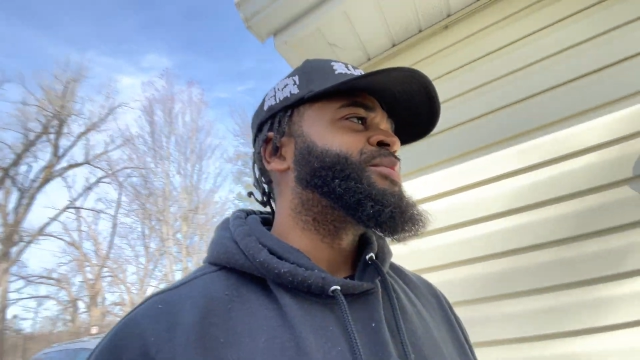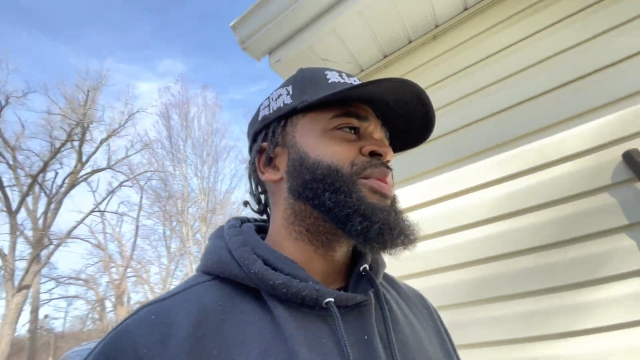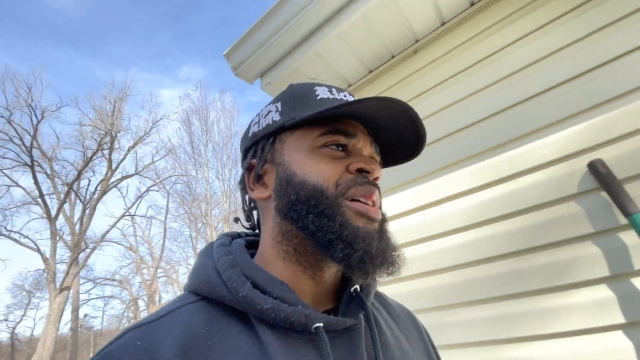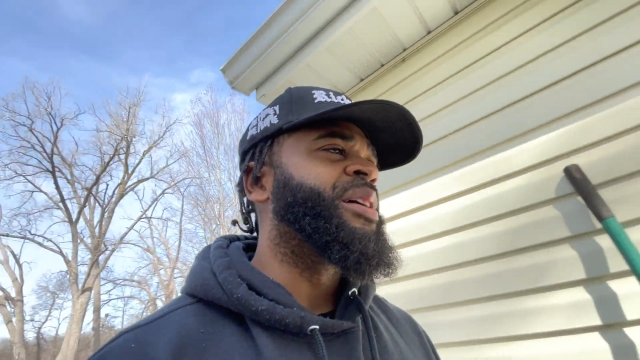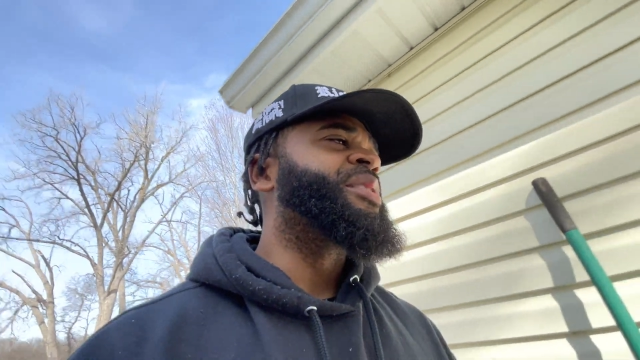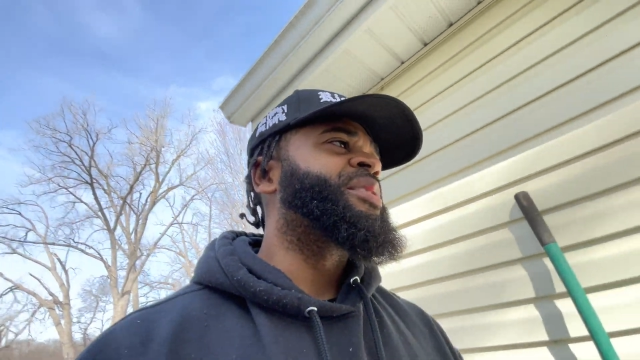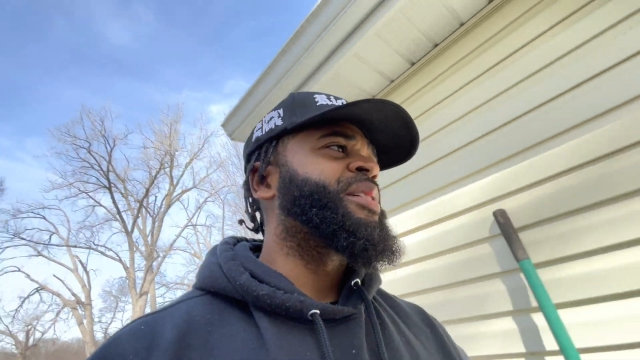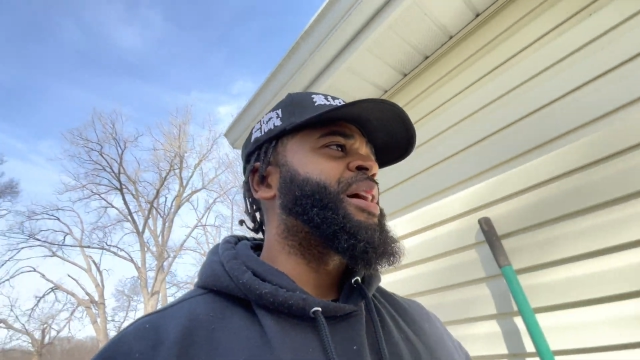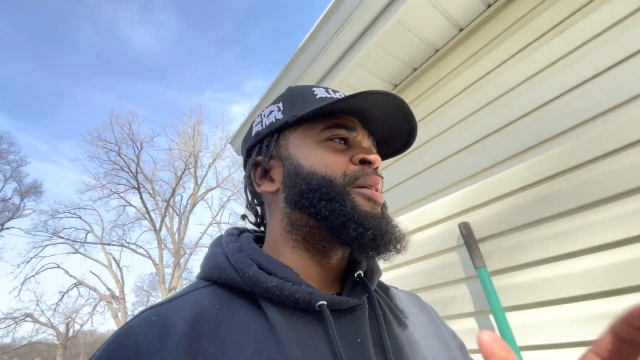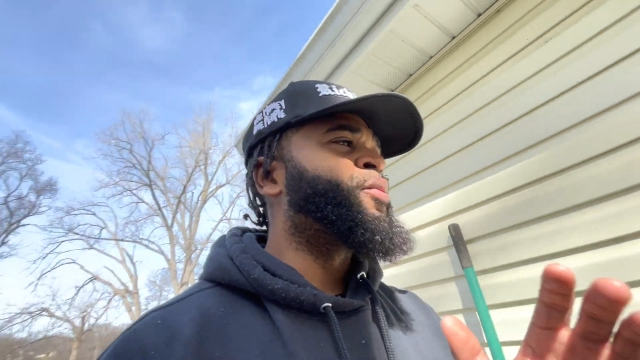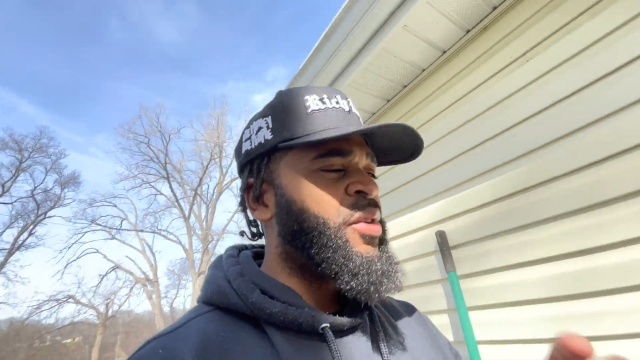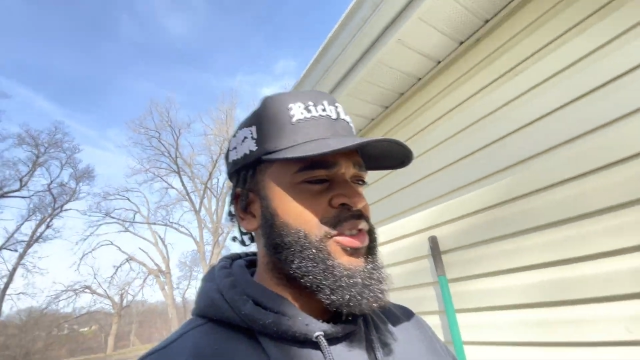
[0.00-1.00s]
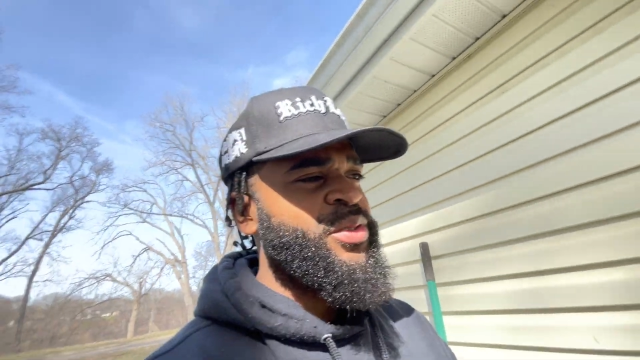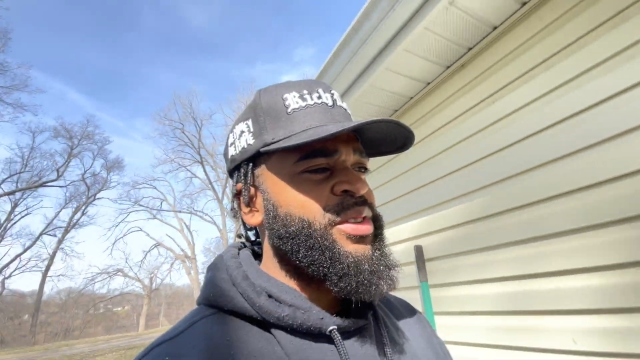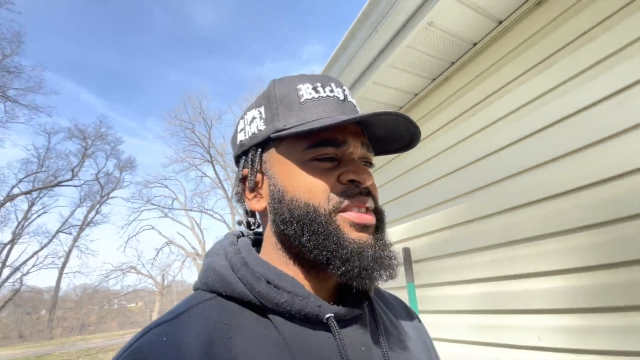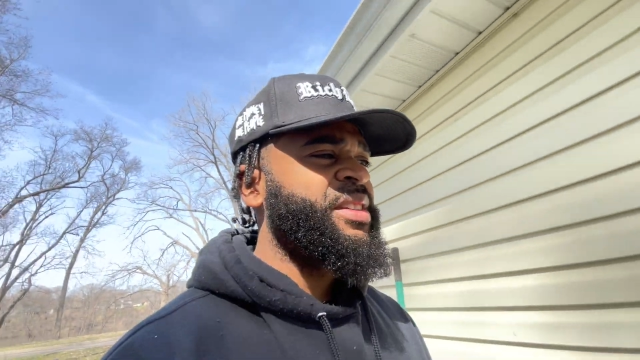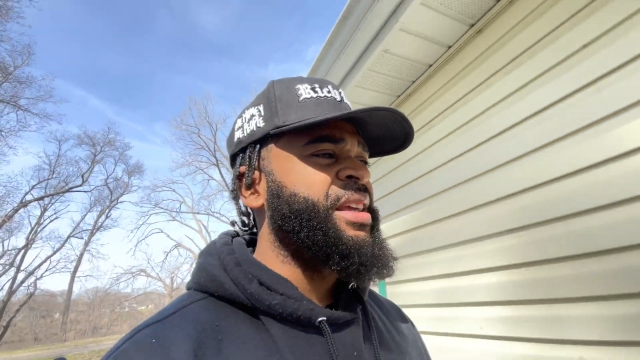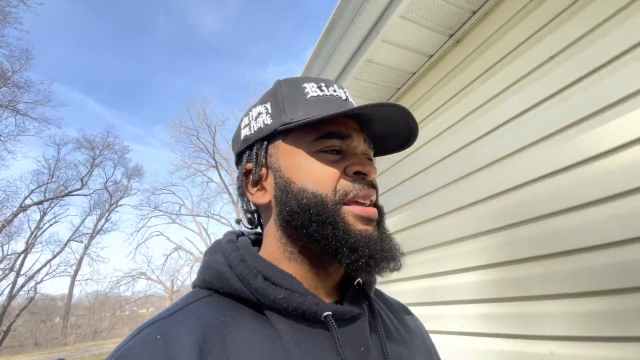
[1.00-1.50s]
because I want you to
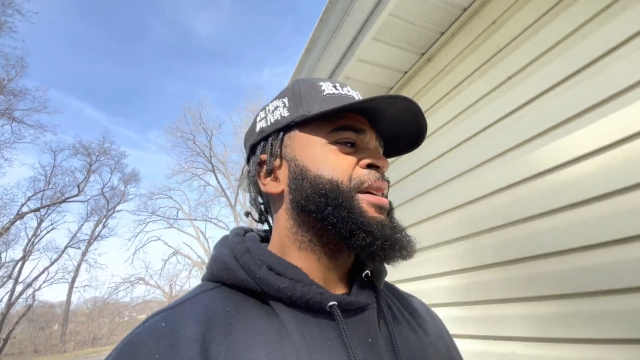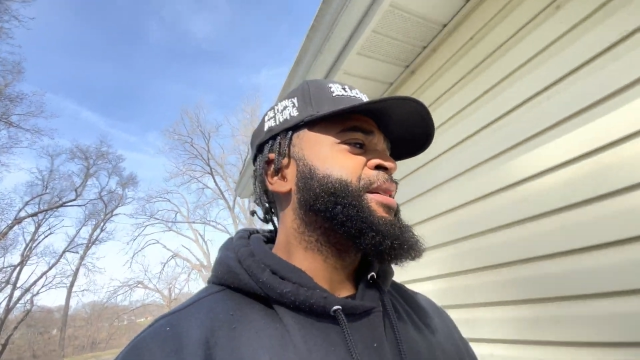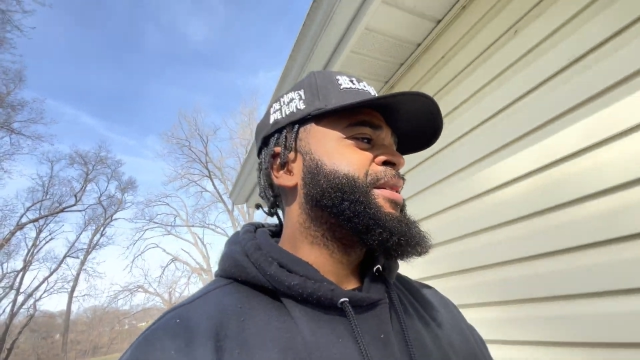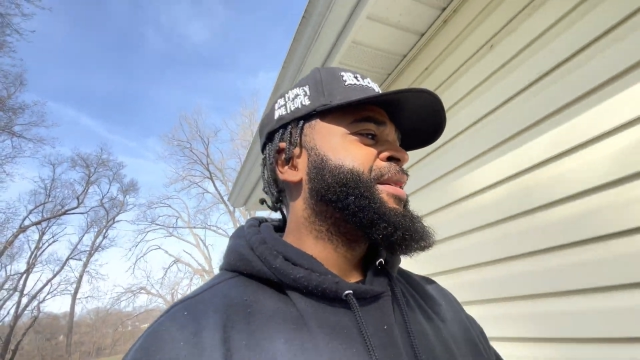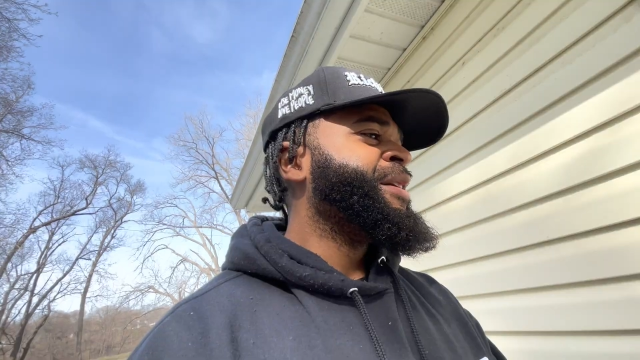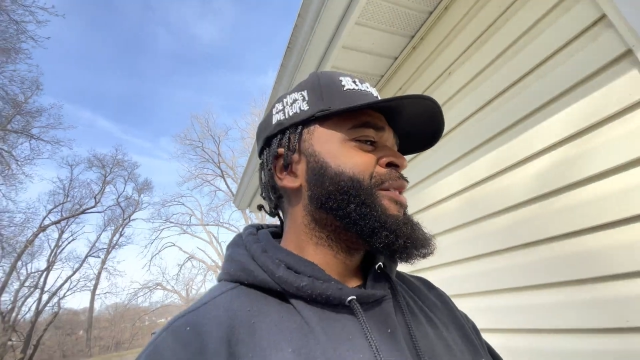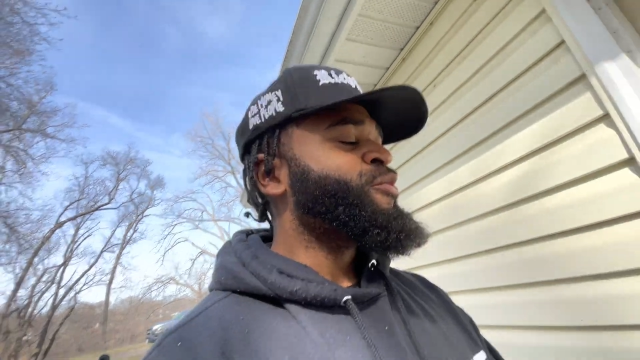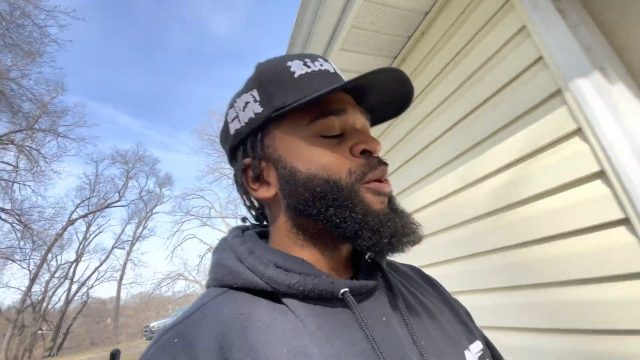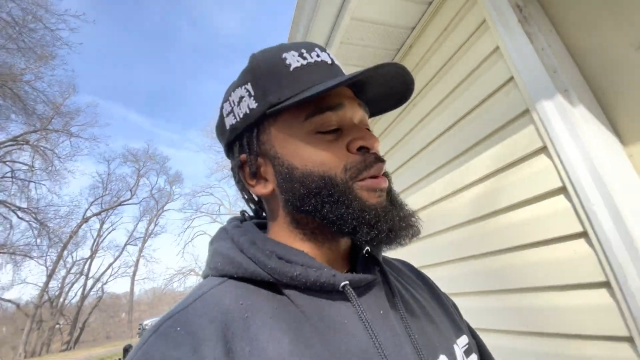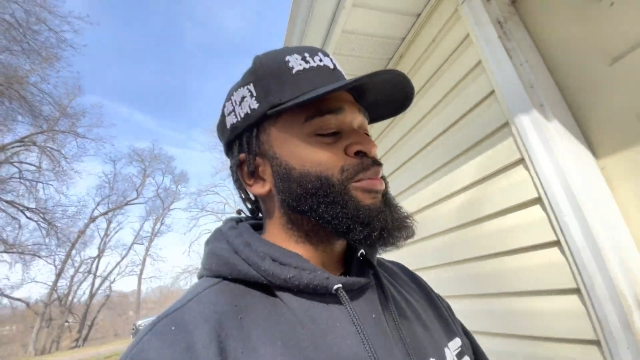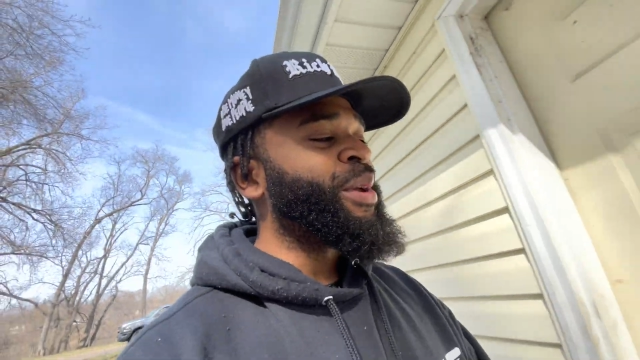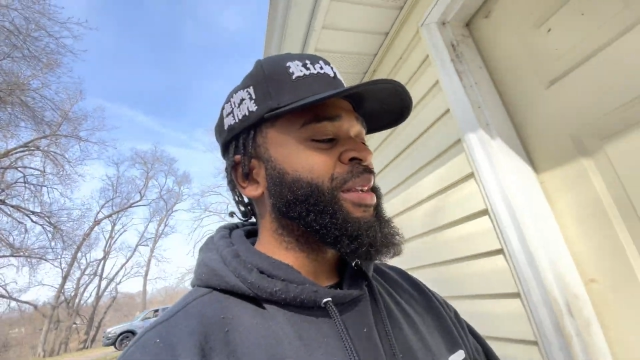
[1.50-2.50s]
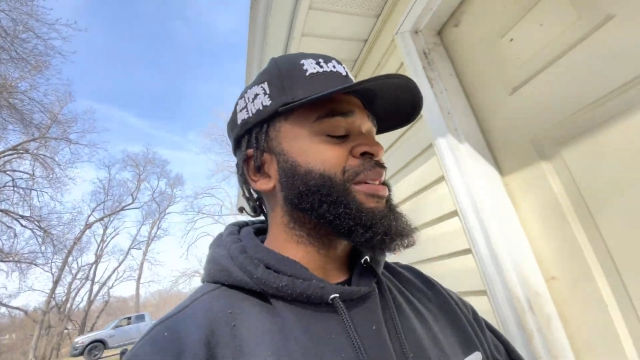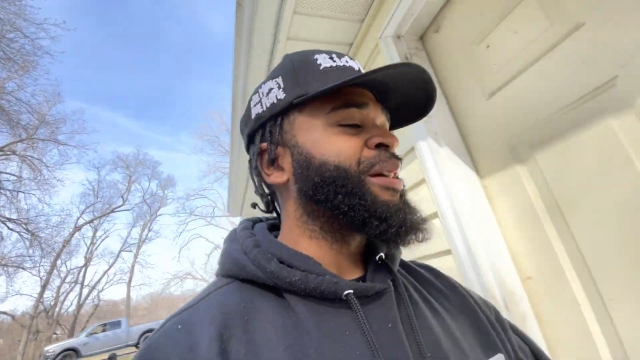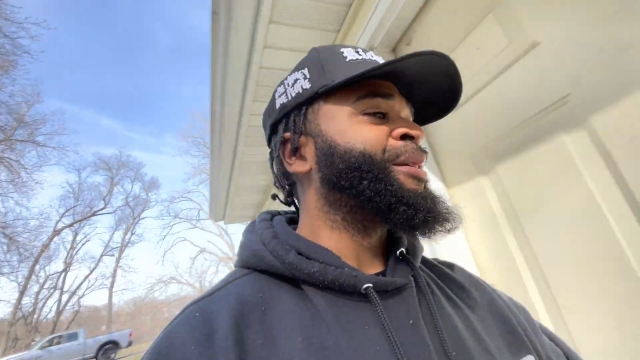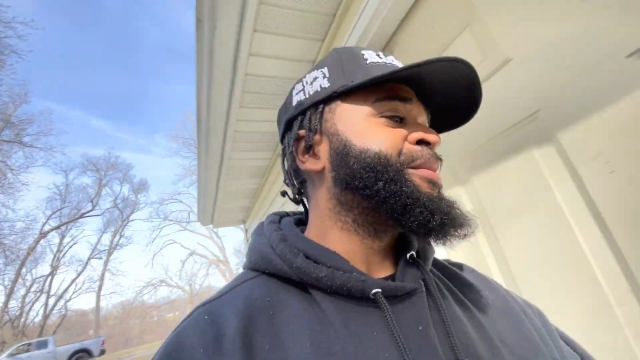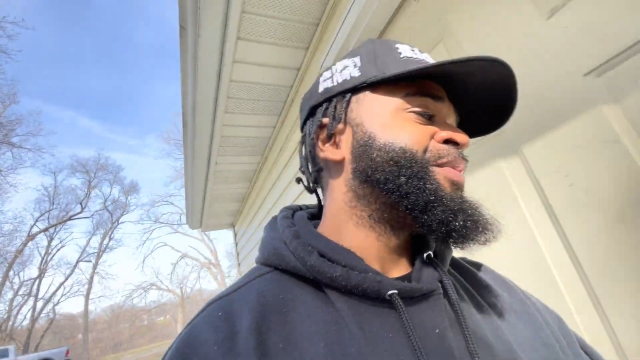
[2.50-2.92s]
see what we picked up.